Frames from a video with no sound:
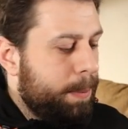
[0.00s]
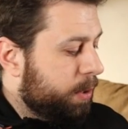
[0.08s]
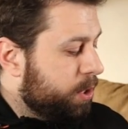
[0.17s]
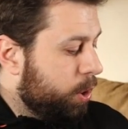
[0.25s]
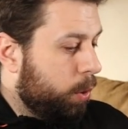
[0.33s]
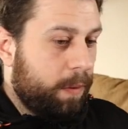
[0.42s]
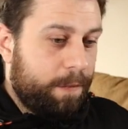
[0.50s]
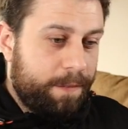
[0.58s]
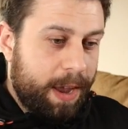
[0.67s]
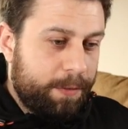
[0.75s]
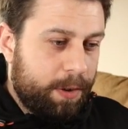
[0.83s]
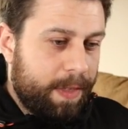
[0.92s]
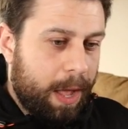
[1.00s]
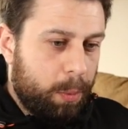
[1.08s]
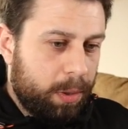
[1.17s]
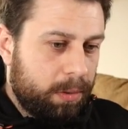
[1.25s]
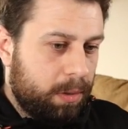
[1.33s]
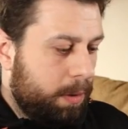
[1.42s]
to favorite that
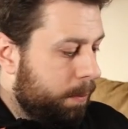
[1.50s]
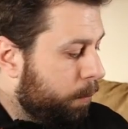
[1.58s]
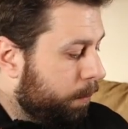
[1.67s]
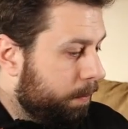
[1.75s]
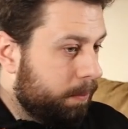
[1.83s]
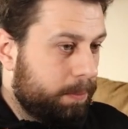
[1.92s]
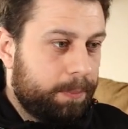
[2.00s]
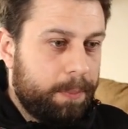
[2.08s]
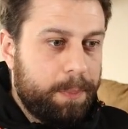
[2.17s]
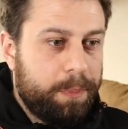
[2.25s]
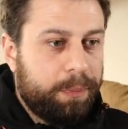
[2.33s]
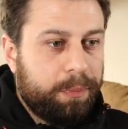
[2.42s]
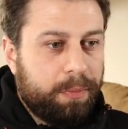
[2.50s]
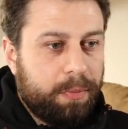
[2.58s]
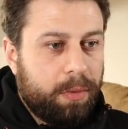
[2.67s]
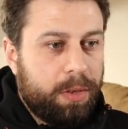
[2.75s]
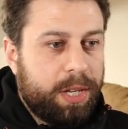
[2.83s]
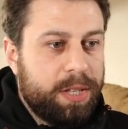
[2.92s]
one.
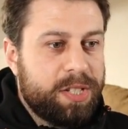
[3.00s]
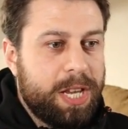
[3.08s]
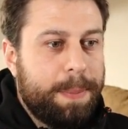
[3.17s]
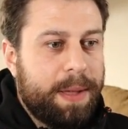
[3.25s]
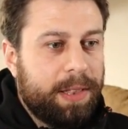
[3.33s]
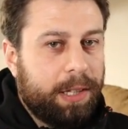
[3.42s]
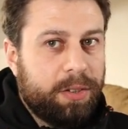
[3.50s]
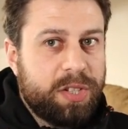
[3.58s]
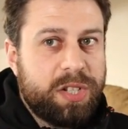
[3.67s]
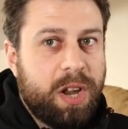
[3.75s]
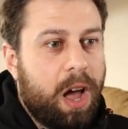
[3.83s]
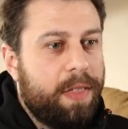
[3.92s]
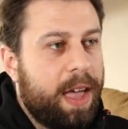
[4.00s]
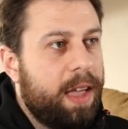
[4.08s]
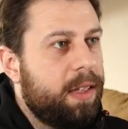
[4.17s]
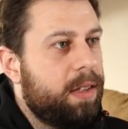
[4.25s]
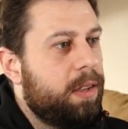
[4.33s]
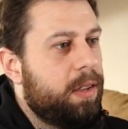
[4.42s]
You can see by the little star there.
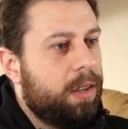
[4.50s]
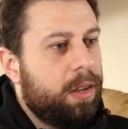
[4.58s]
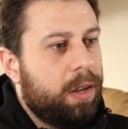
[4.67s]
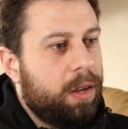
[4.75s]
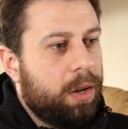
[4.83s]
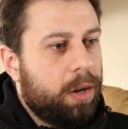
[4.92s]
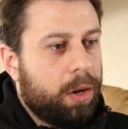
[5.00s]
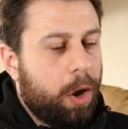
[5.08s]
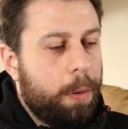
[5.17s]
Go